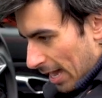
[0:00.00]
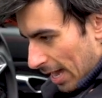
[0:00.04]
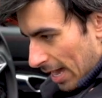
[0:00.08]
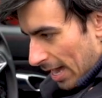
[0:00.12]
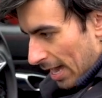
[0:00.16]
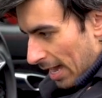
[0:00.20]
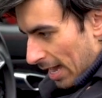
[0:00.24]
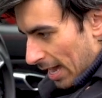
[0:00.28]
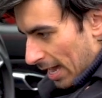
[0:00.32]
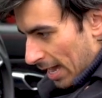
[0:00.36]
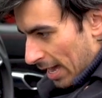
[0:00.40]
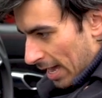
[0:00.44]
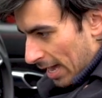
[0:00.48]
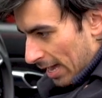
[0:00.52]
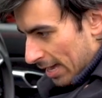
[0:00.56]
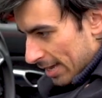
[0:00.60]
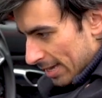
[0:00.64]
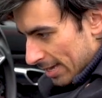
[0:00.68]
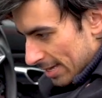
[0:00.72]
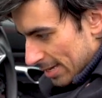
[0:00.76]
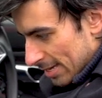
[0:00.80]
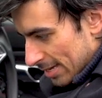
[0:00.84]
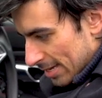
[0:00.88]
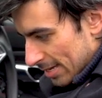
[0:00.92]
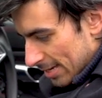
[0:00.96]
Uh,
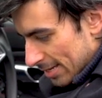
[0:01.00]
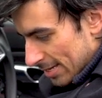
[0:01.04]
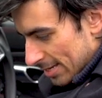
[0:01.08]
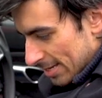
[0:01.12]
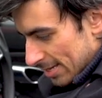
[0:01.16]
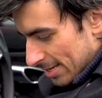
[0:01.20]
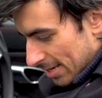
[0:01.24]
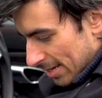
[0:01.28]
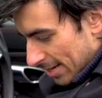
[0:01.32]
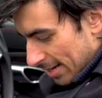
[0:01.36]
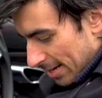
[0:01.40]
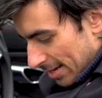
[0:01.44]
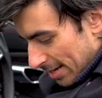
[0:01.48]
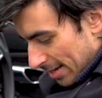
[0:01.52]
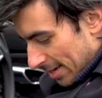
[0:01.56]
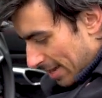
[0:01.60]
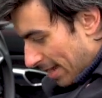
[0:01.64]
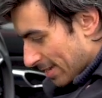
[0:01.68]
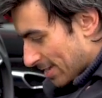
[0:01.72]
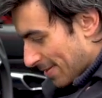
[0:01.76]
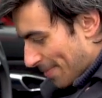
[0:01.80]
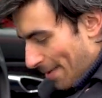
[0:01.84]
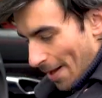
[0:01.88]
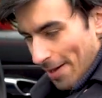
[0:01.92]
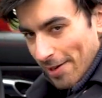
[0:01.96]

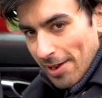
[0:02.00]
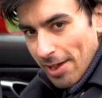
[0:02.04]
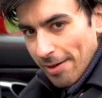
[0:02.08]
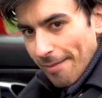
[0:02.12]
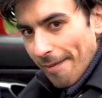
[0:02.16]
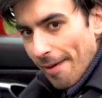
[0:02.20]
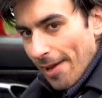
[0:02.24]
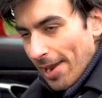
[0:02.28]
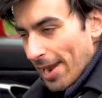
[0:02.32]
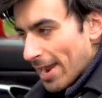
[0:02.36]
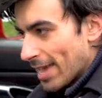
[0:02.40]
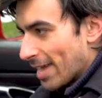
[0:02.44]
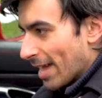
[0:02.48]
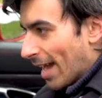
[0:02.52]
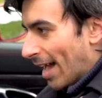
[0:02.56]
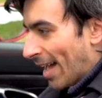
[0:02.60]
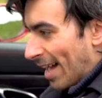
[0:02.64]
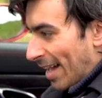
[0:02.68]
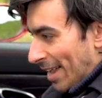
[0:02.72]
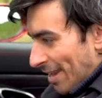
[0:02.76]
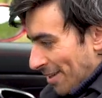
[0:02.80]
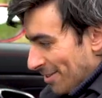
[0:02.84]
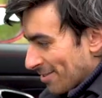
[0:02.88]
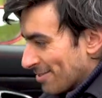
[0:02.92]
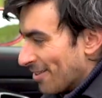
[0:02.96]
that's about it really.
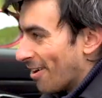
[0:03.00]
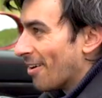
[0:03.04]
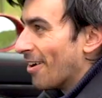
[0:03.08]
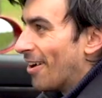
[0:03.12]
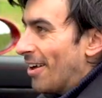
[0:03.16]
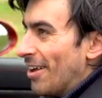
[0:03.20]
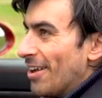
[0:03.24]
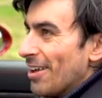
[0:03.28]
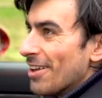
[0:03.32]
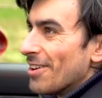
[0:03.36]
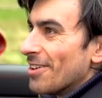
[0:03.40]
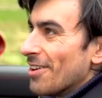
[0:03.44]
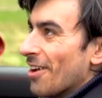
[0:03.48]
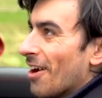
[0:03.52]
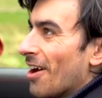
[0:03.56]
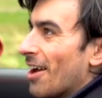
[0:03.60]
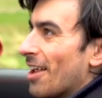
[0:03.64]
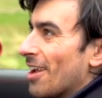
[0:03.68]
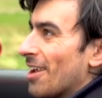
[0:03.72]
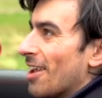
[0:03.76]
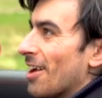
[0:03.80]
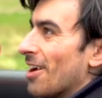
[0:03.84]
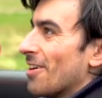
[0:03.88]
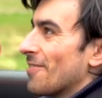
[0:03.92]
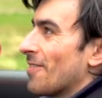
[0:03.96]
not, not a
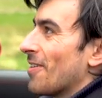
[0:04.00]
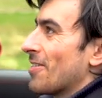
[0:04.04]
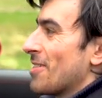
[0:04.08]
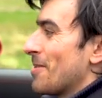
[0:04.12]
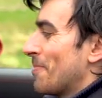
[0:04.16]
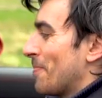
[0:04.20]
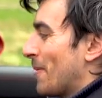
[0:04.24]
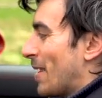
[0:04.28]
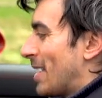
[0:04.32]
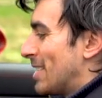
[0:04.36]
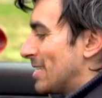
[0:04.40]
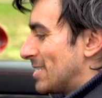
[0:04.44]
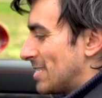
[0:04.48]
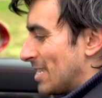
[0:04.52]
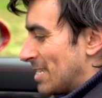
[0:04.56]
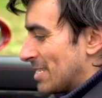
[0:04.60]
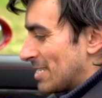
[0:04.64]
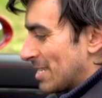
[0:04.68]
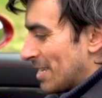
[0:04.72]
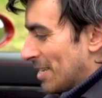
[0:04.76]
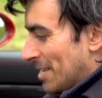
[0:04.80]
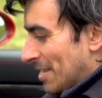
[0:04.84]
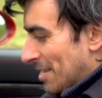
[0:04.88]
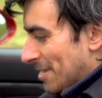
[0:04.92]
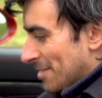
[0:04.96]
lot of other
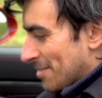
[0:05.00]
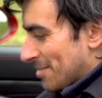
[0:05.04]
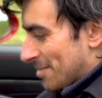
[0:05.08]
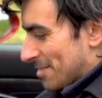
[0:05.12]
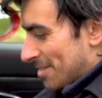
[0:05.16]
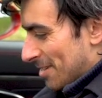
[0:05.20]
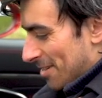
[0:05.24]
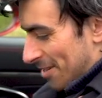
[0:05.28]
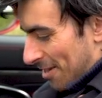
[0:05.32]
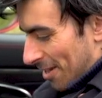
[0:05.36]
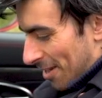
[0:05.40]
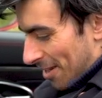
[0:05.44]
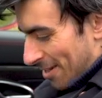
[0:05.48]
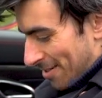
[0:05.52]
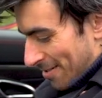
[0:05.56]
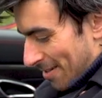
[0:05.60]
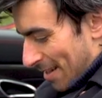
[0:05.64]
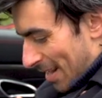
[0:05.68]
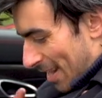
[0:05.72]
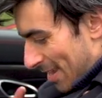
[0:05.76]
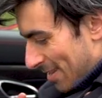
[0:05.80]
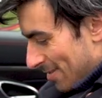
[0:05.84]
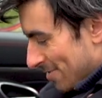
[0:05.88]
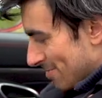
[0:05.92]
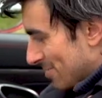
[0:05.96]
places to go
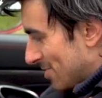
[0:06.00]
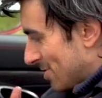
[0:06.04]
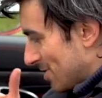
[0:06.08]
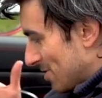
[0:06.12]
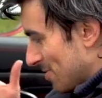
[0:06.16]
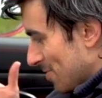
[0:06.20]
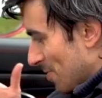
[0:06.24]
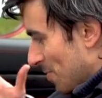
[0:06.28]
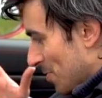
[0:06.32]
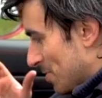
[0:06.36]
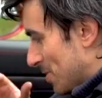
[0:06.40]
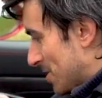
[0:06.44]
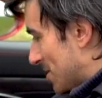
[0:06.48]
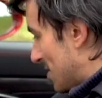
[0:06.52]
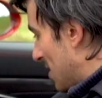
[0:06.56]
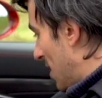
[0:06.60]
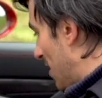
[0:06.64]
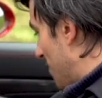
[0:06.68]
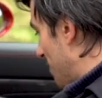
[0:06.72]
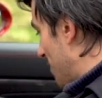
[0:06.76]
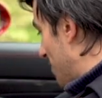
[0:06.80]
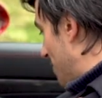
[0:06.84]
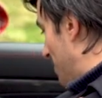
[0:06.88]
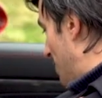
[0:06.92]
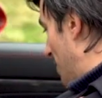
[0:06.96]
and store
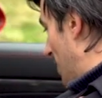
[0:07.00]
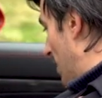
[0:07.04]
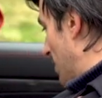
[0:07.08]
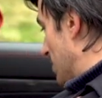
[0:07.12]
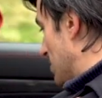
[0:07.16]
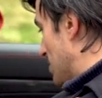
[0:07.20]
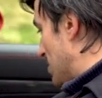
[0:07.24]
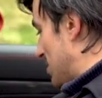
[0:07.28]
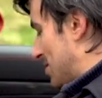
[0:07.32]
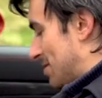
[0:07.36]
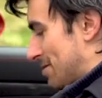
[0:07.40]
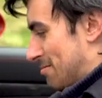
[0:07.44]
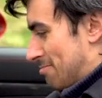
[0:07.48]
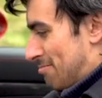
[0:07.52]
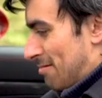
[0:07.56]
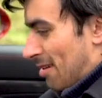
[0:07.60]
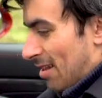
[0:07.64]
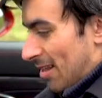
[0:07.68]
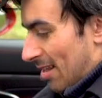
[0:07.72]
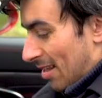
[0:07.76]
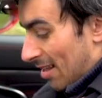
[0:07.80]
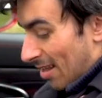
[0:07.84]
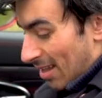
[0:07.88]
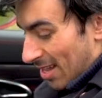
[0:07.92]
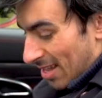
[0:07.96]
stuff, but
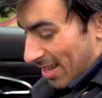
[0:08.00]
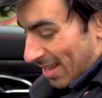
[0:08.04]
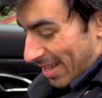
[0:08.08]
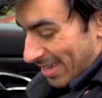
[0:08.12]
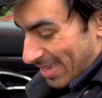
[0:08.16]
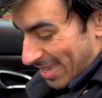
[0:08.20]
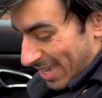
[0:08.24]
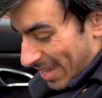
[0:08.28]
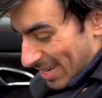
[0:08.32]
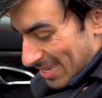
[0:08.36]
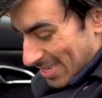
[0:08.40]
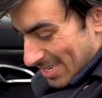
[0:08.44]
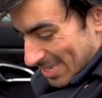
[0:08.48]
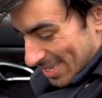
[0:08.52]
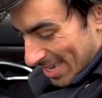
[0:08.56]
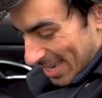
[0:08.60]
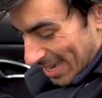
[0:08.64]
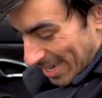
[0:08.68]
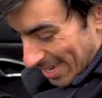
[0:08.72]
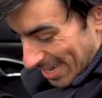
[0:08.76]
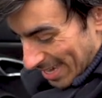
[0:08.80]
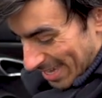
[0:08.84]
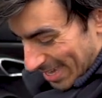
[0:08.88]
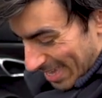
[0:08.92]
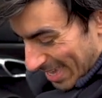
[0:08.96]
I guess
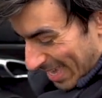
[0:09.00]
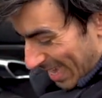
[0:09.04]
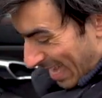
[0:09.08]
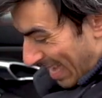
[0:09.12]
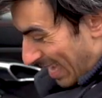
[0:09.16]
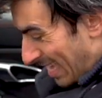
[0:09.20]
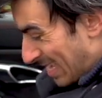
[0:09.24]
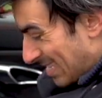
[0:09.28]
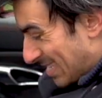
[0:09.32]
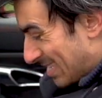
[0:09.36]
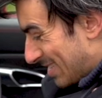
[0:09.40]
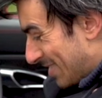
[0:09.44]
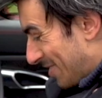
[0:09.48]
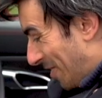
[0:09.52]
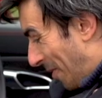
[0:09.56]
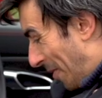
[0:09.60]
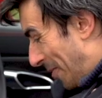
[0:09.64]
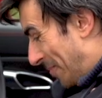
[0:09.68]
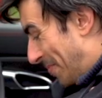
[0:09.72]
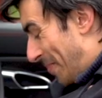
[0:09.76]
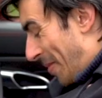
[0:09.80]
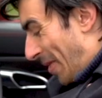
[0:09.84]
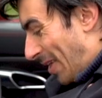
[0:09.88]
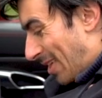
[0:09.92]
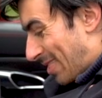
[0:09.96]
it's not
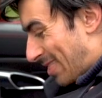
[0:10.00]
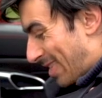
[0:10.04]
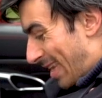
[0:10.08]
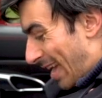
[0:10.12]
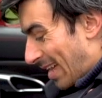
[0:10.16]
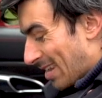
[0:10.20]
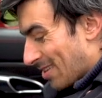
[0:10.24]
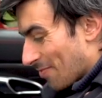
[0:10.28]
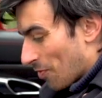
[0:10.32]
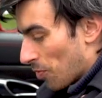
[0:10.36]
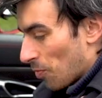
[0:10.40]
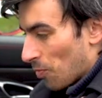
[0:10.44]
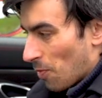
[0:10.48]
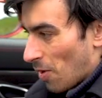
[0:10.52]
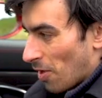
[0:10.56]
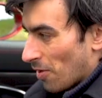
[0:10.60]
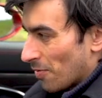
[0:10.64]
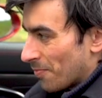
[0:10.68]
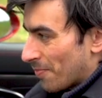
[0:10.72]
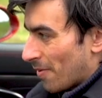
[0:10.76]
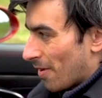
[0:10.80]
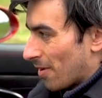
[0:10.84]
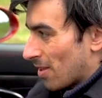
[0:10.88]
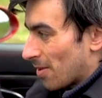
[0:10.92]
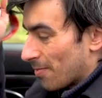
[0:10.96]
the end of the
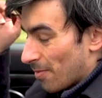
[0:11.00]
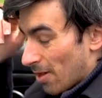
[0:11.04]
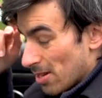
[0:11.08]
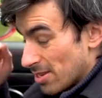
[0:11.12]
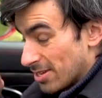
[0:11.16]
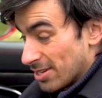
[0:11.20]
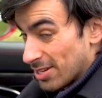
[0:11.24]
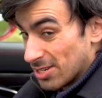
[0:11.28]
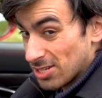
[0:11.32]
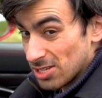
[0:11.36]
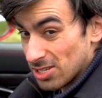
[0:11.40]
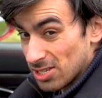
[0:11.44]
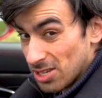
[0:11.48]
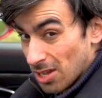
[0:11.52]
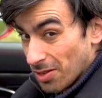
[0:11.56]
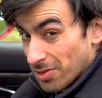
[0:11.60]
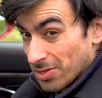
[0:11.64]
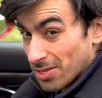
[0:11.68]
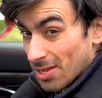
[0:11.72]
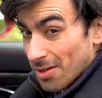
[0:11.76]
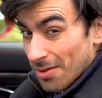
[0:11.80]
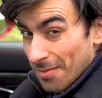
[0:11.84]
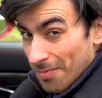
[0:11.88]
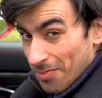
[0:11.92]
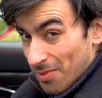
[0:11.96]
world, bearing in mind you could just
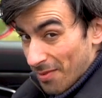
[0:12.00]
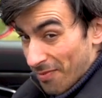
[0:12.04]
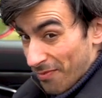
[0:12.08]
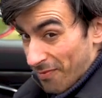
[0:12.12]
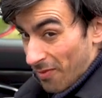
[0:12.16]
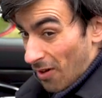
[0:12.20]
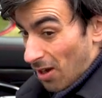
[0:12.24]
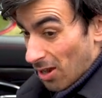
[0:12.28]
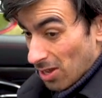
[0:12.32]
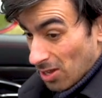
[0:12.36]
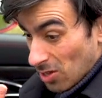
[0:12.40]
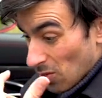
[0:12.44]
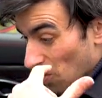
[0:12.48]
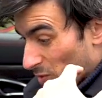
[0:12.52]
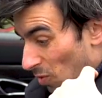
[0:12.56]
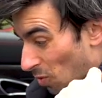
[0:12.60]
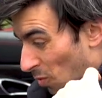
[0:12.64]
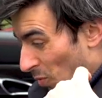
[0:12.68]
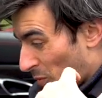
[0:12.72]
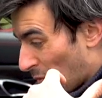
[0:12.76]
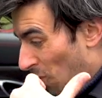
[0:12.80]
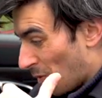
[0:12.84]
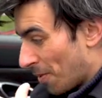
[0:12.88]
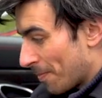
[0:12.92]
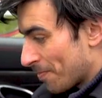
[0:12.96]
use the frunk
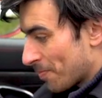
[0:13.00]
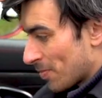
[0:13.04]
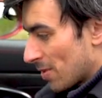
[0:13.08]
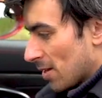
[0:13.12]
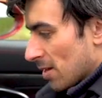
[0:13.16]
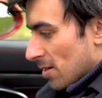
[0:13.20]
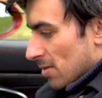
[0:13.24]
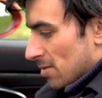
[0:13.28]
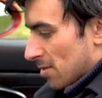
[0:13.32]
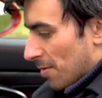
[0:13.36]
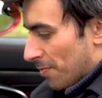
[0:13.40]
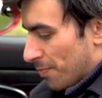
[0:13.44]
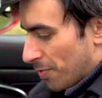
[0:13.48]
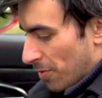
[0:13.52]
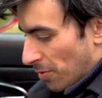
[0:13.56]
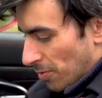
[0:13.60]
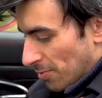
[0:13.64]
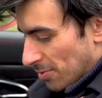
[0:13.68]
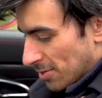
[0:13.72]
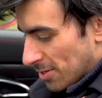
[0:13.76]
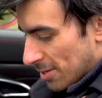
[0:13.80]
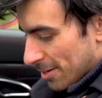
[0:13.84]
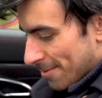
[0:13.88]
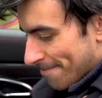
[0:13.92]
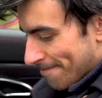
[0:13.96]
or the
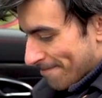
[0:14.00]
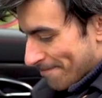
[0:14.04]
boot.